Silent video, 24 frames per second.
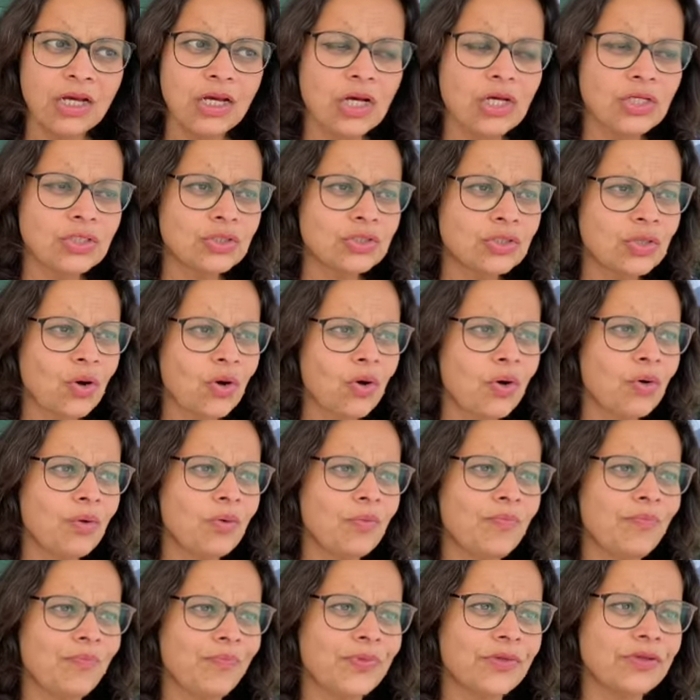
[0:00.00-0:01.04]

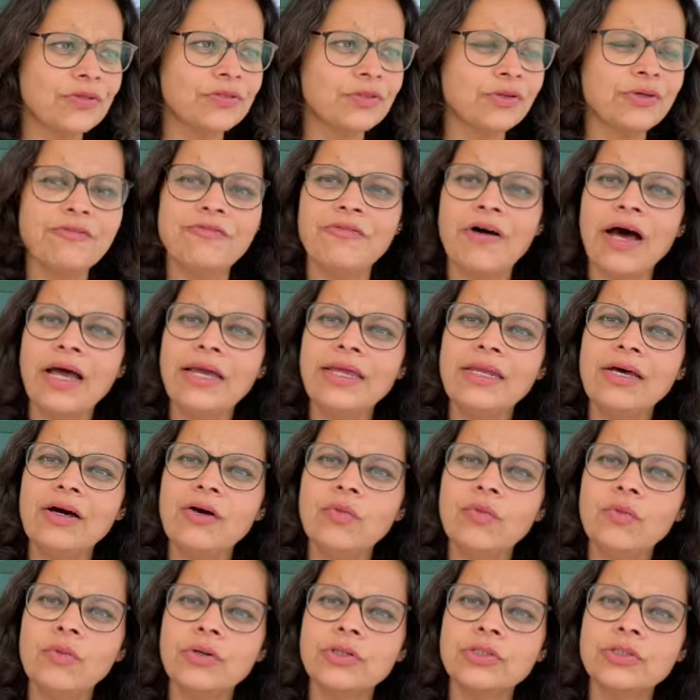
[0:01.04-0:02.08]
So if I now
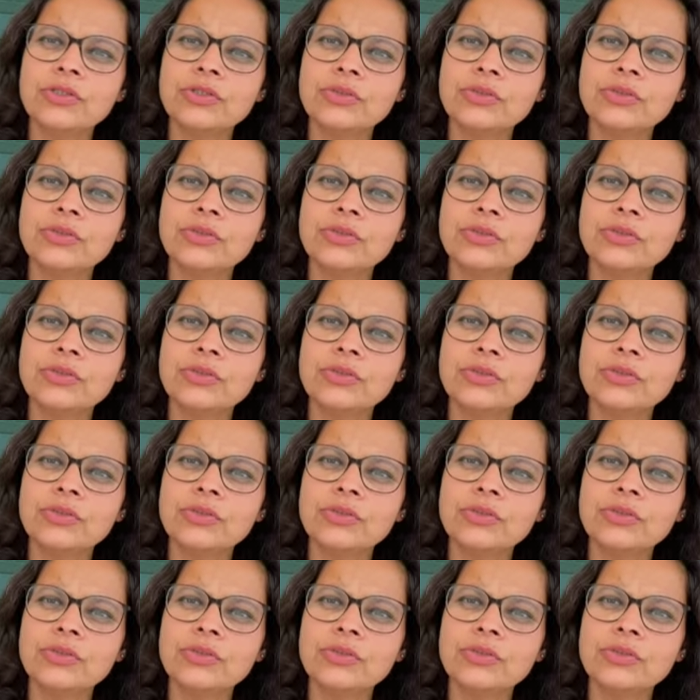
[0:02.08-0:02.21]
want